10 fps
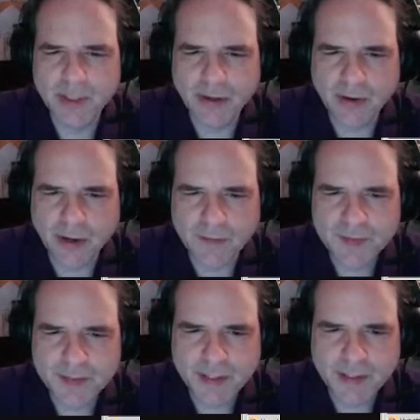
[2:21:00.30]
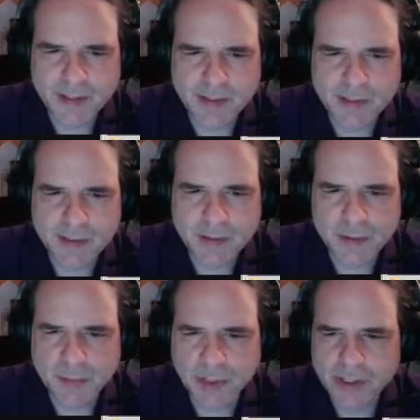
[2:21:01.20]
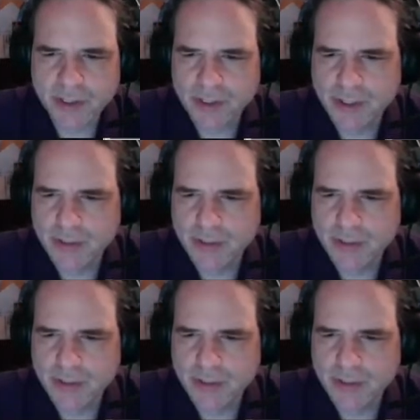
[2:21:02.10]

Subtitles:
offset a little too much.